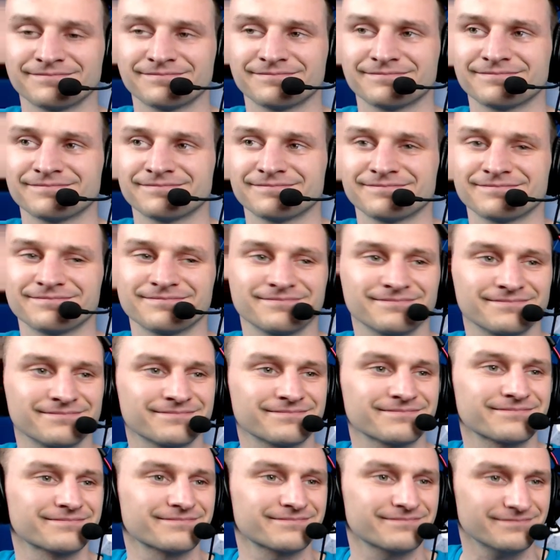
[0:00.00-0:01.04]

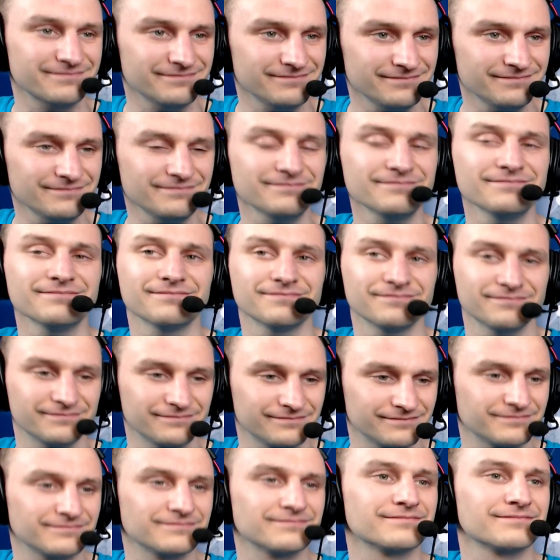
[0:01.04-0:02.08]

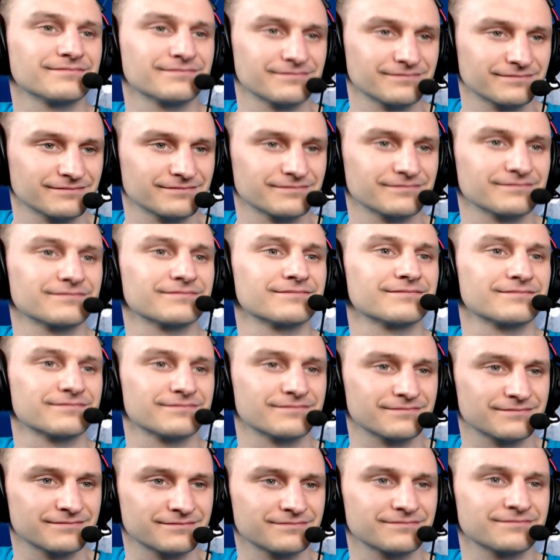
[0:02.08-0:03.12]

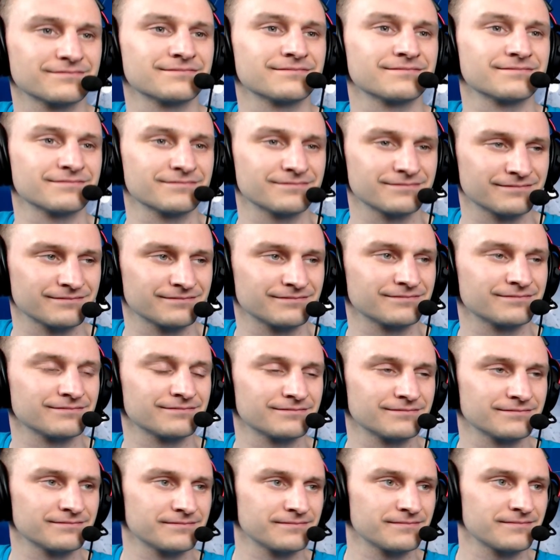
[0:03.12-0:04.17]

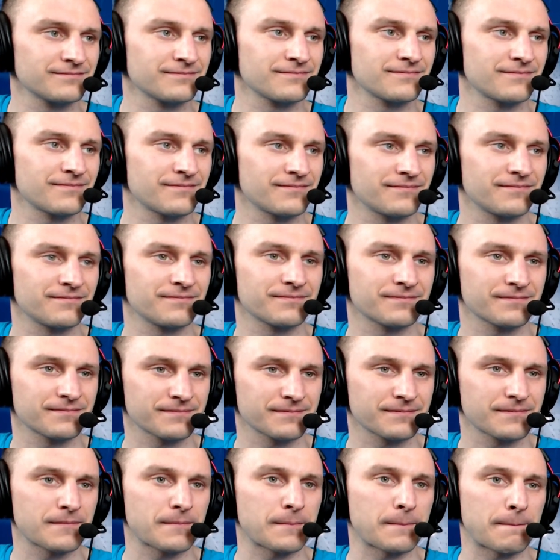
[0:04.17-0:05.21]

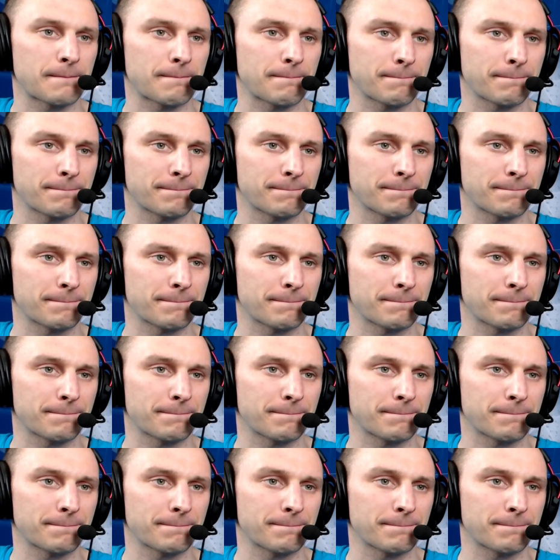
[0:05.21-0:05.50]
The person shown says nothing.